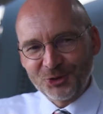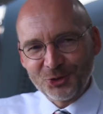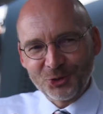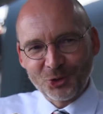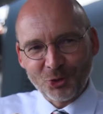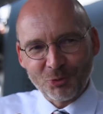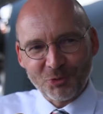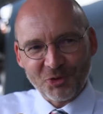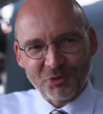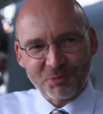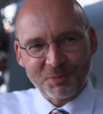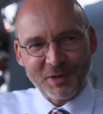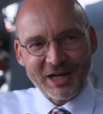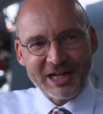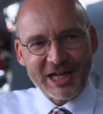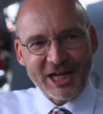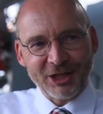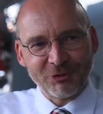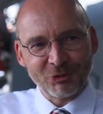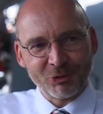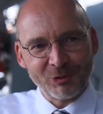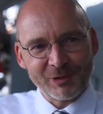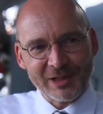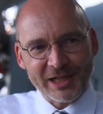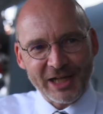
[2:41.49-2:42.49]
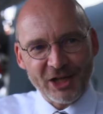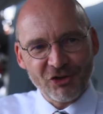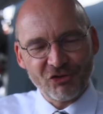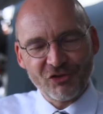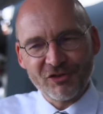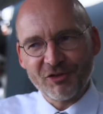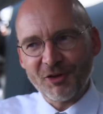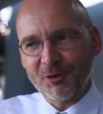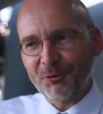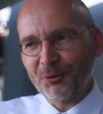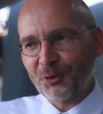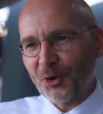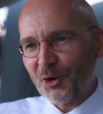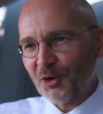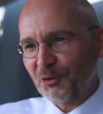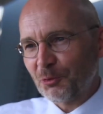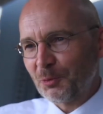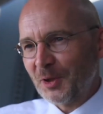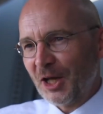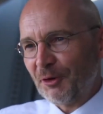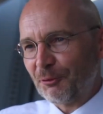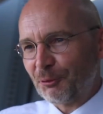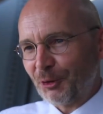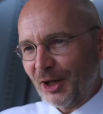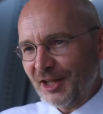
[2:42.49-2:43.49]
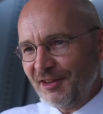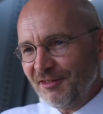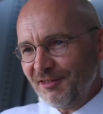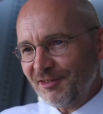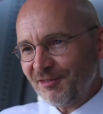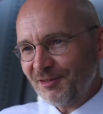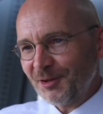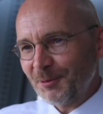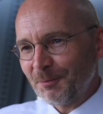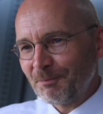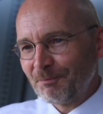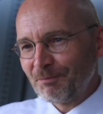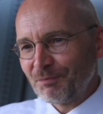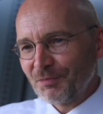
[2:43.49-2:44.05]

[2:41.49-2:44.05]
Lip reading: to do with bilateral relations. Of course, we are friends.